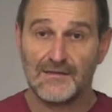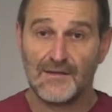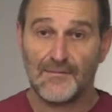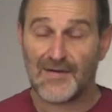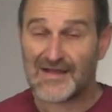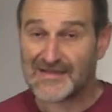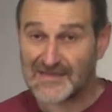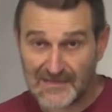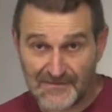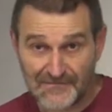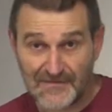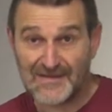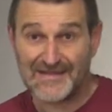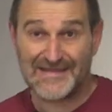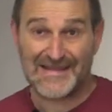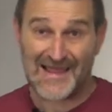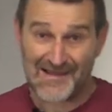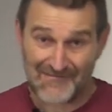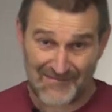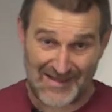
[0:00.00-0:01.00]
but it will
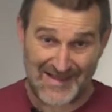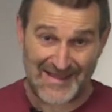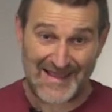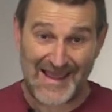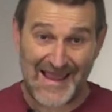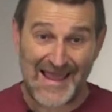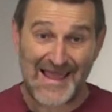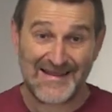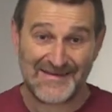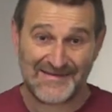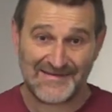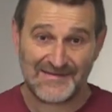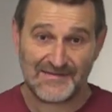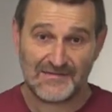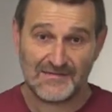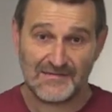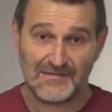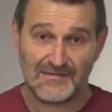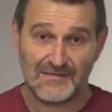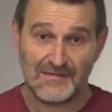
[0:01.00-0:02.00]
never end
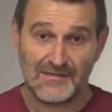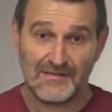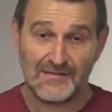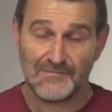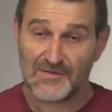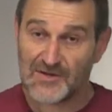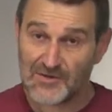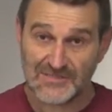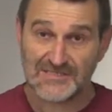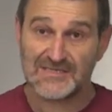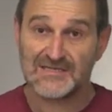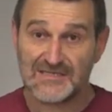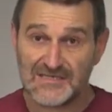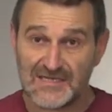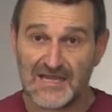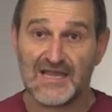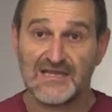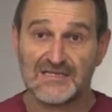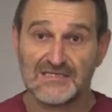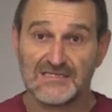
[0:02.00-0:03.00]
because it
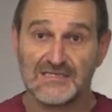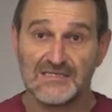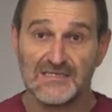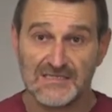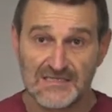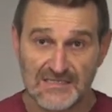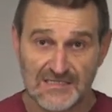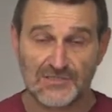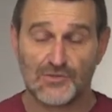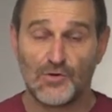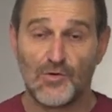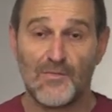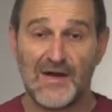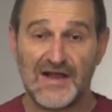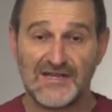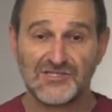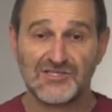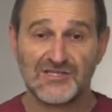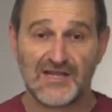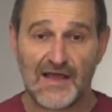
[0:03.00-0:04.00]
takes so
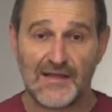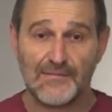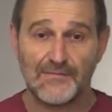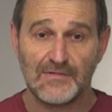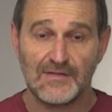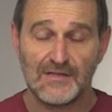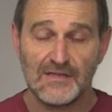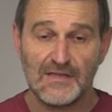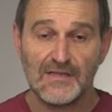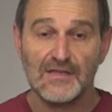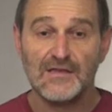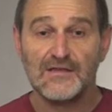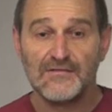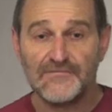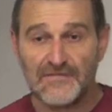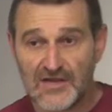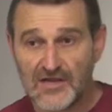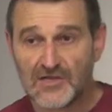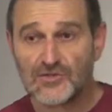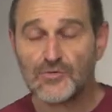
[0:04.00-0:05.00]
much time.
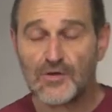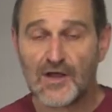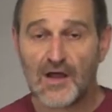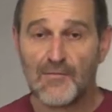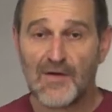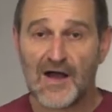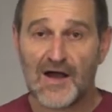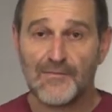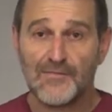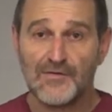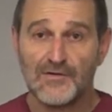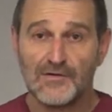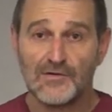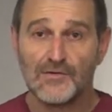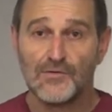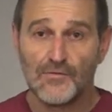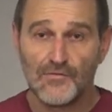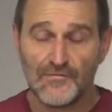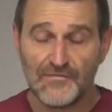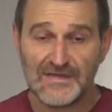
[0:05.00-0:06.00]
We need to come up
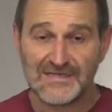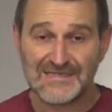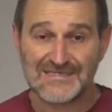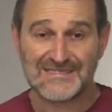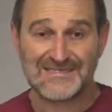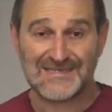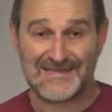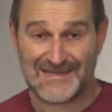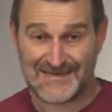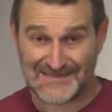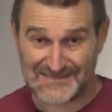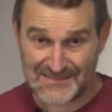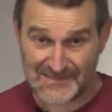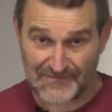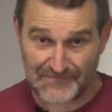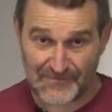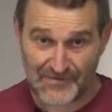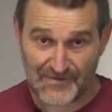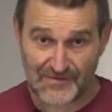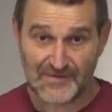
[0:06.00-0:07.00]
with a
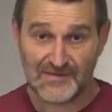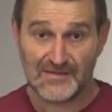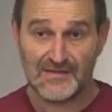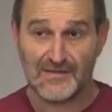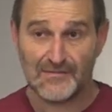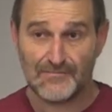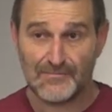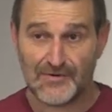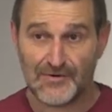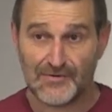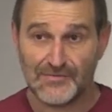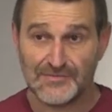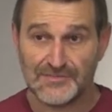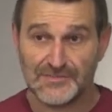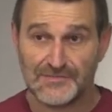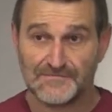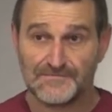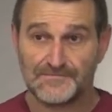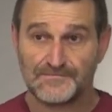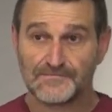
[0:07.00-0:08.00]
different
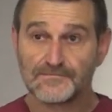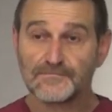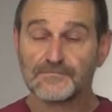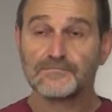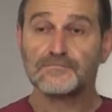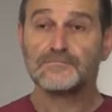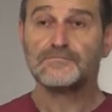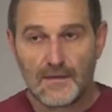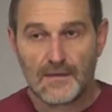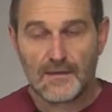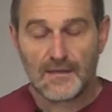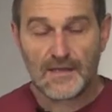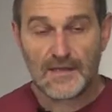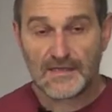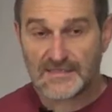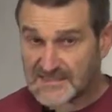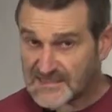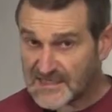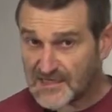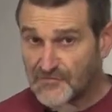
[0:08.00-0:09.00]
approach.
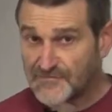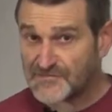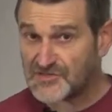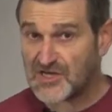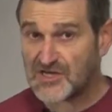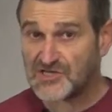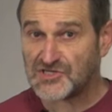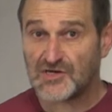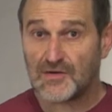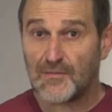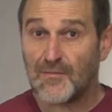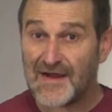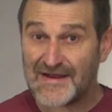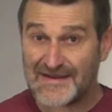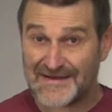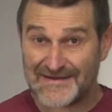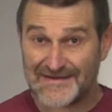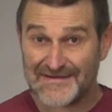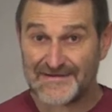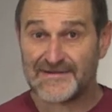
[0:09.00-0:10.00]
Instead of changing
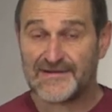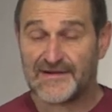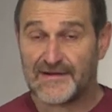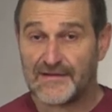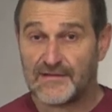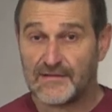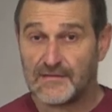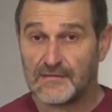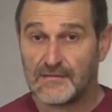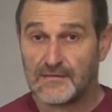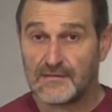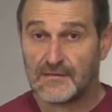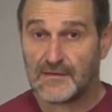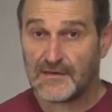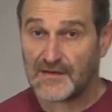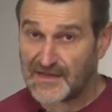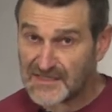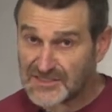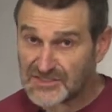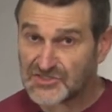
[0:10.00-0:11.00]
money greedily,
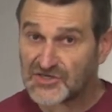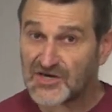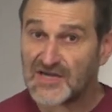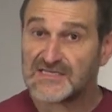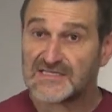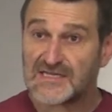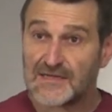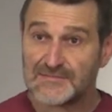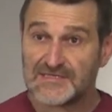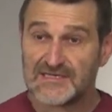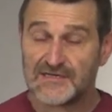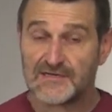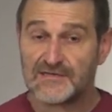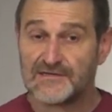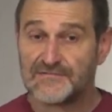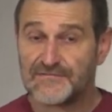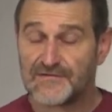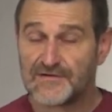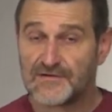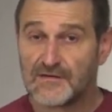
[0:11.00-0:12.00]
let's try something
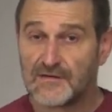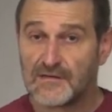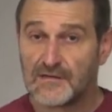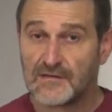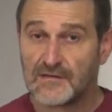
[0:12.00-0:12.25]
different.